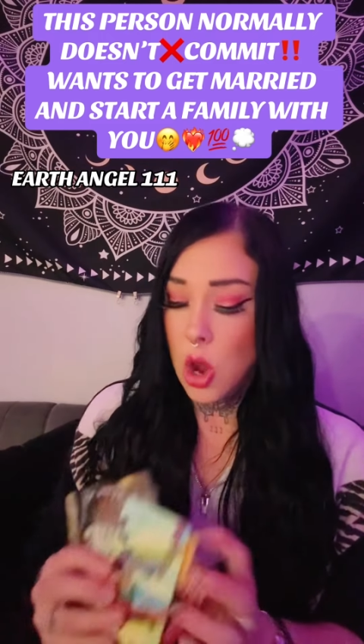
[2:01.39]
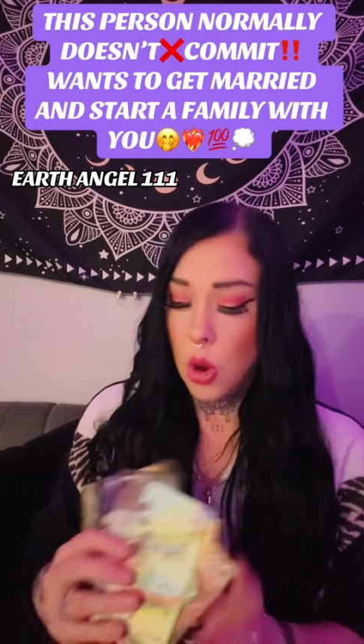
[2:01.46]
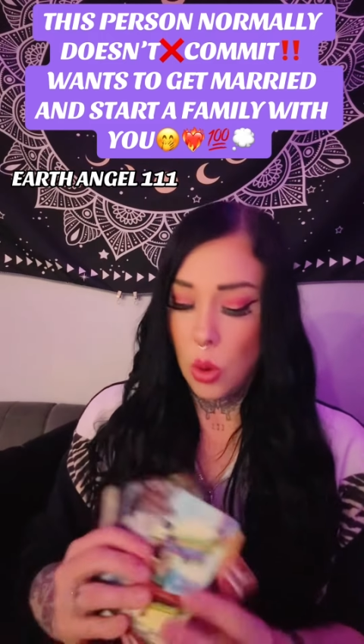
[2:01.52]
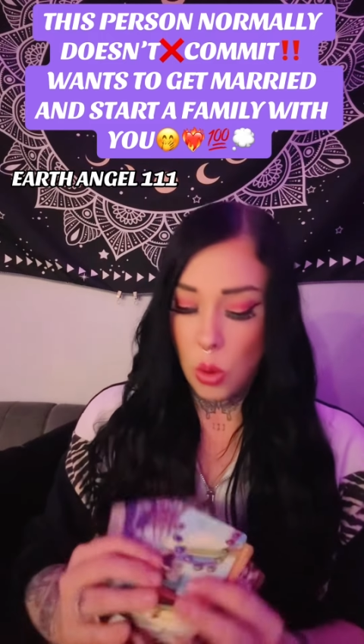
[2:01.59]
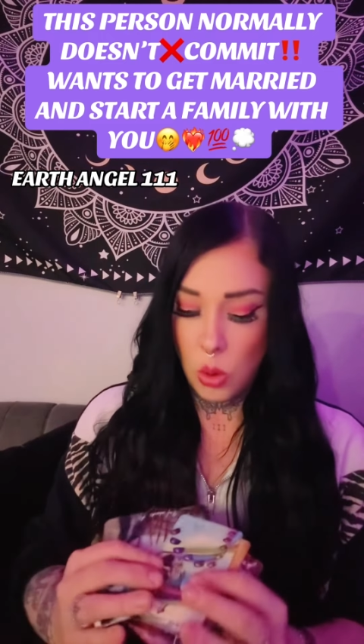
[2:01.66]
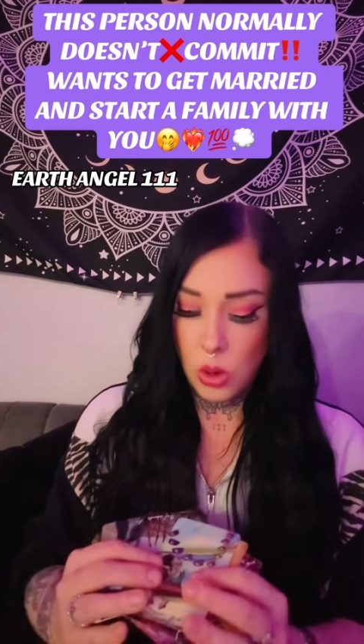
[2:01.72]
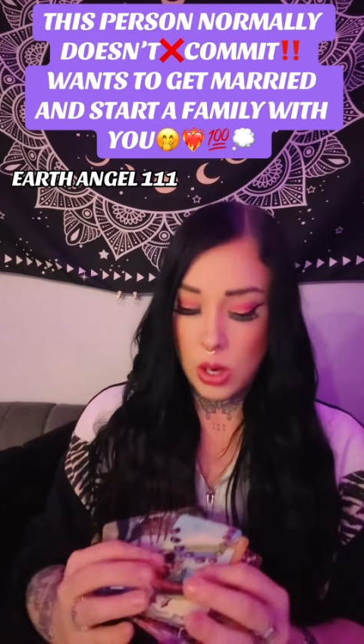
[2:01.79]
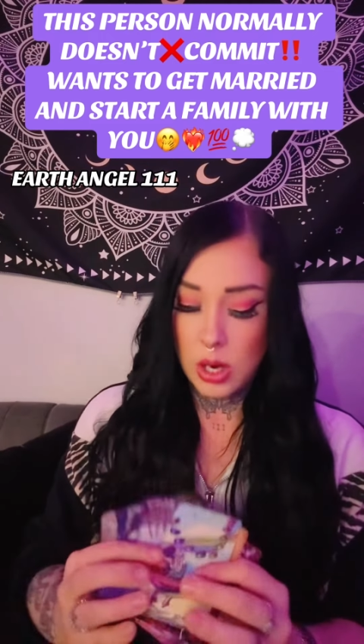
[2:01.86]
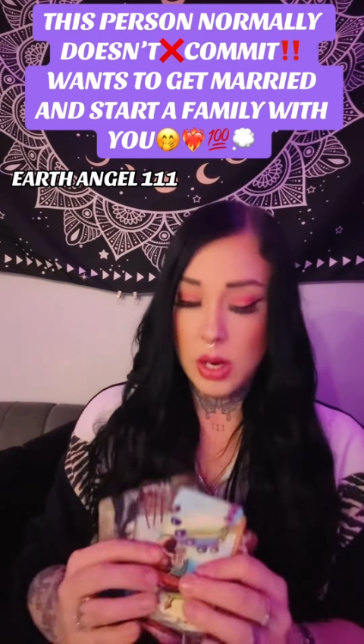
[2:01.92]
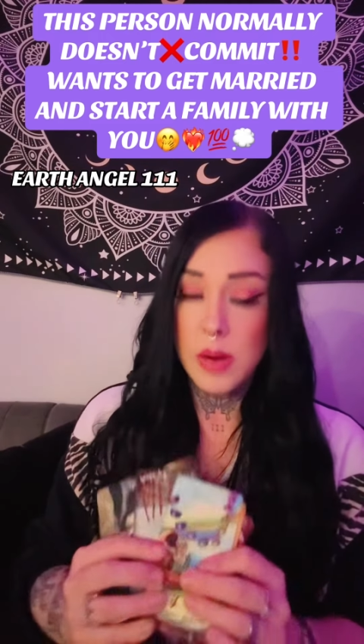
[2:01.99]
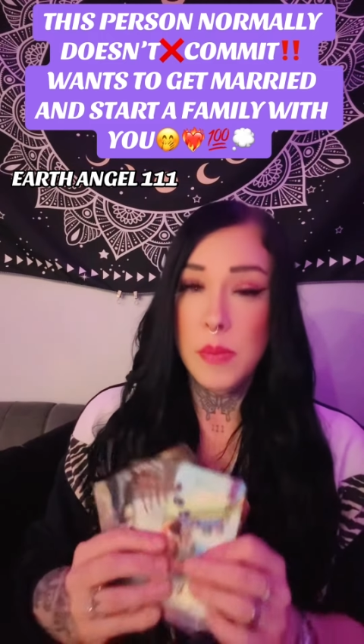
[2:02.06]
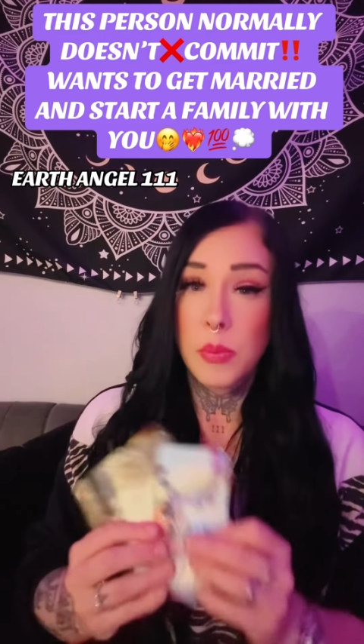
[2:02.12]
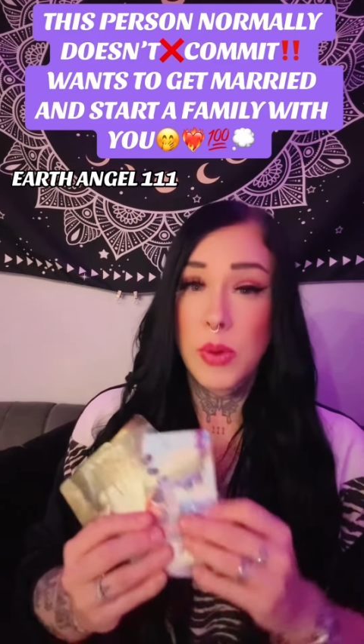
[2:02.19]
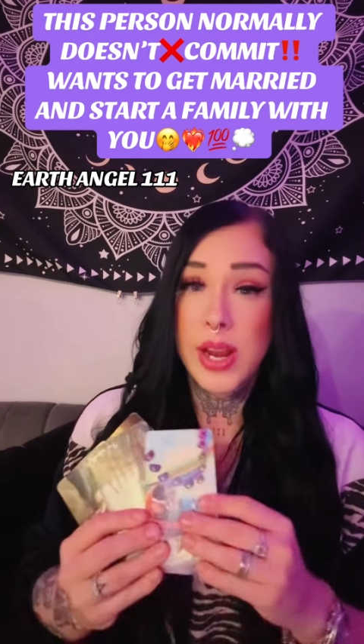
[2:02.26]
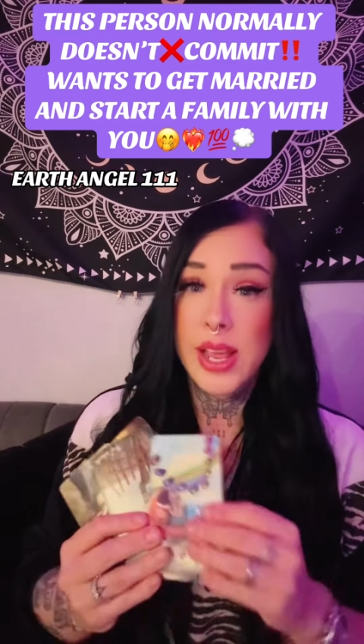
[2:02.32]
or
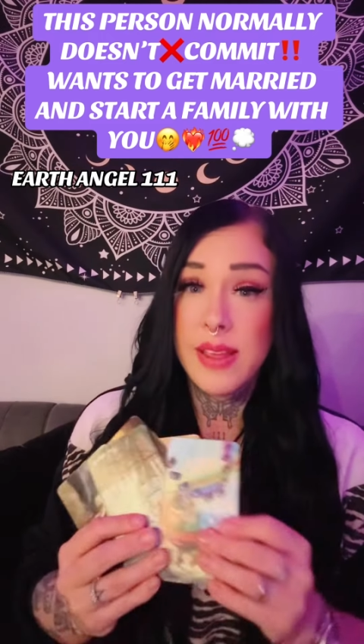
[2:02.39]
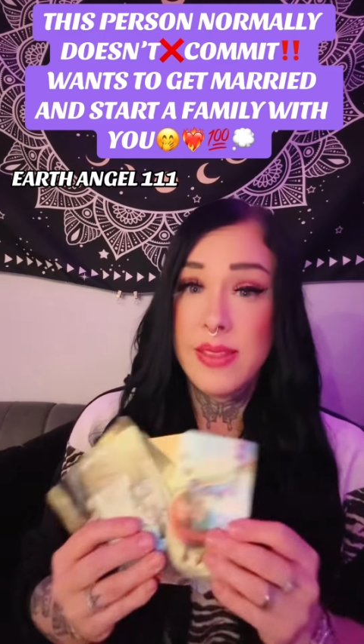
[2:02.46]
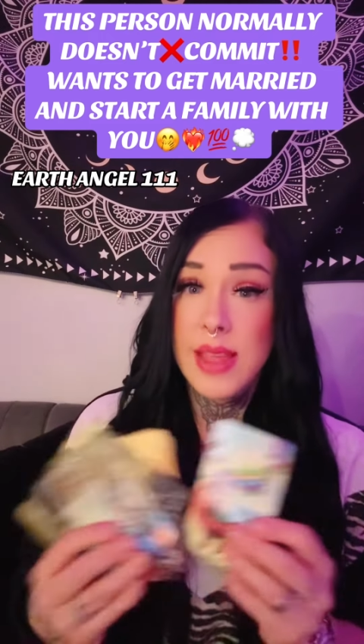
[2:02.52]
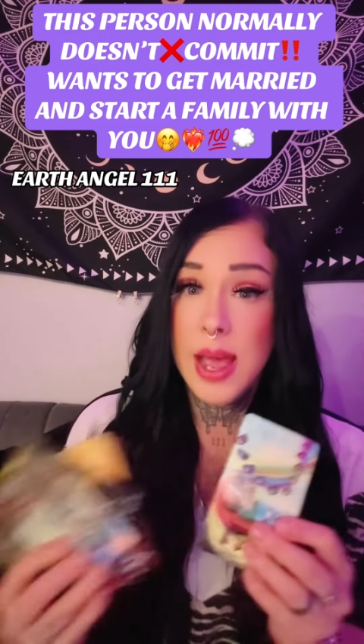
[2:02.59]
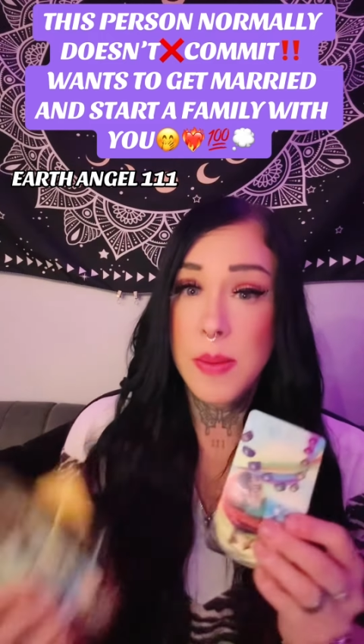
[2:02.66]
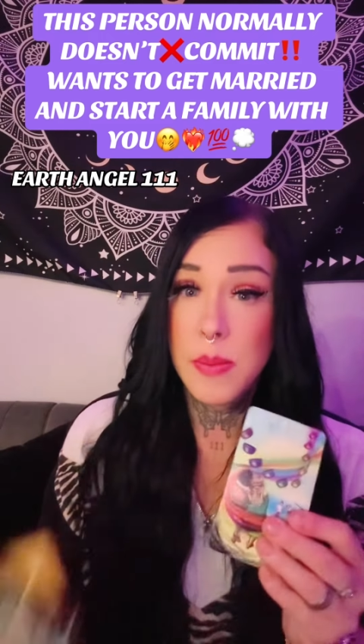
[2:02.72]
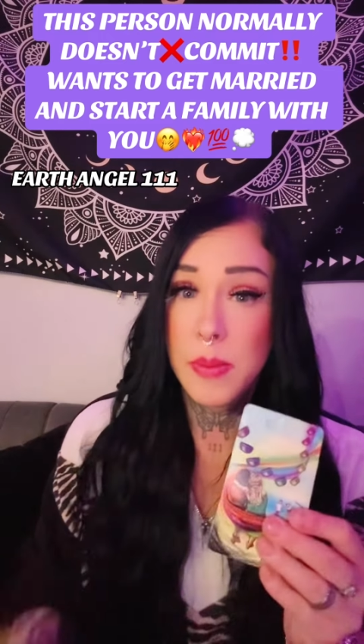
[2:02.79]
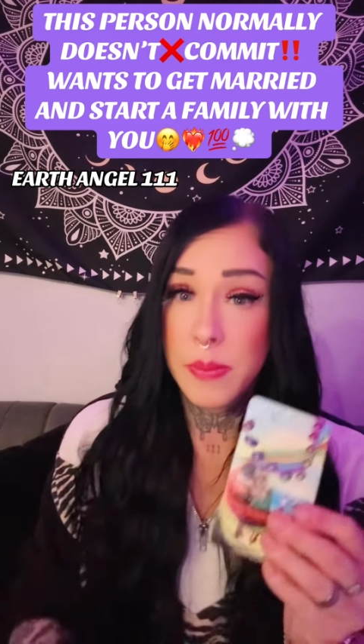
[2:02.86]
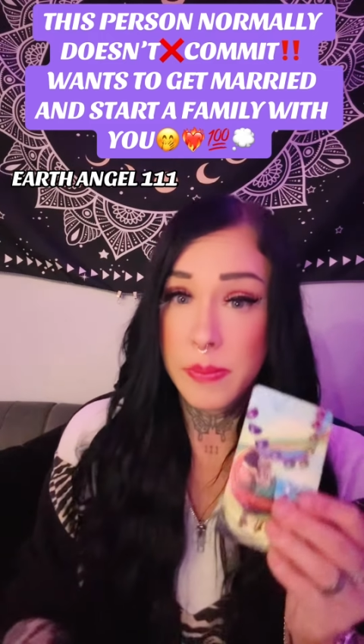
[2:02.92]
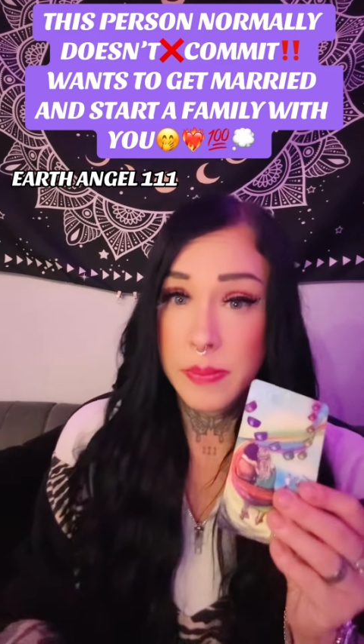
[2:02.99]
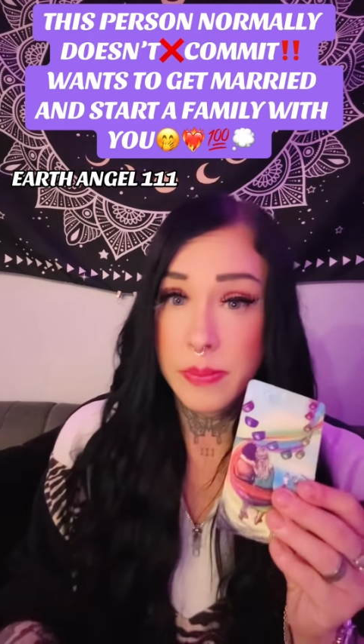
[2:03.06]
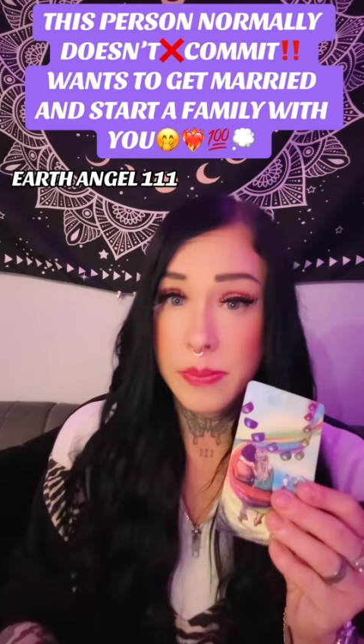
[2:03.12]
bringing them